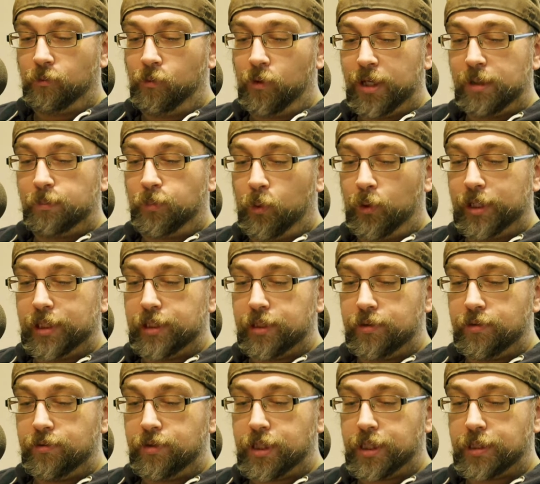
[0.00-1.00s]

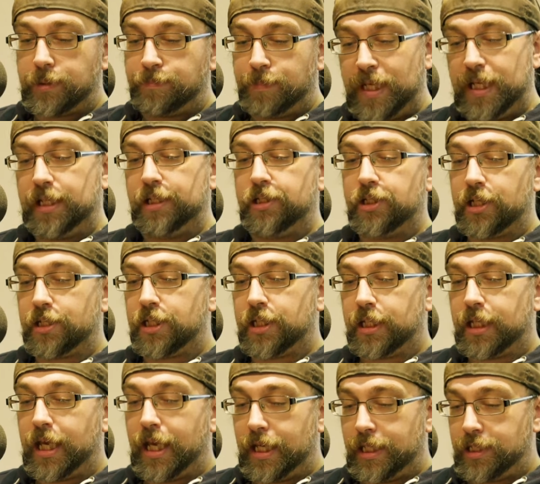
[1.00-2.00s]
1.2 speed just
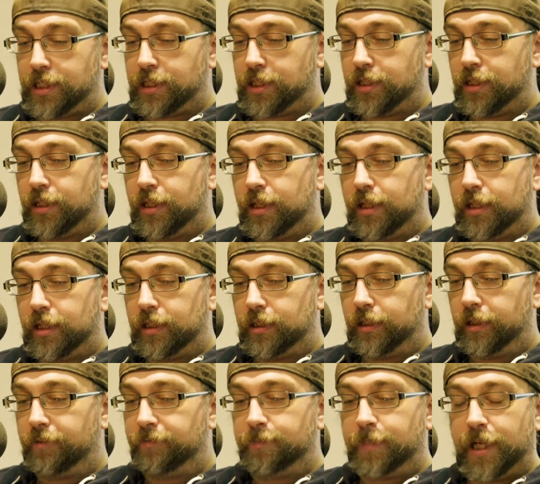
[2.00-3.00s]
in case
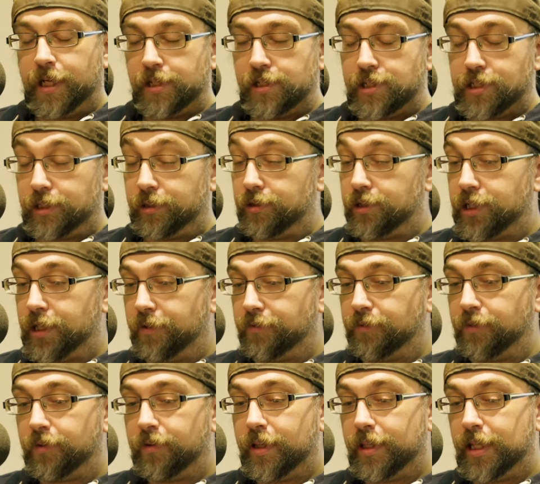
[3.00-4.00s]
you love punishing
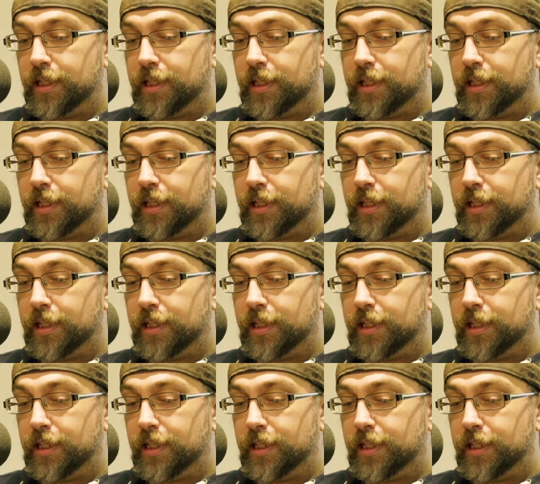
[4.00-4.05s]
yourself.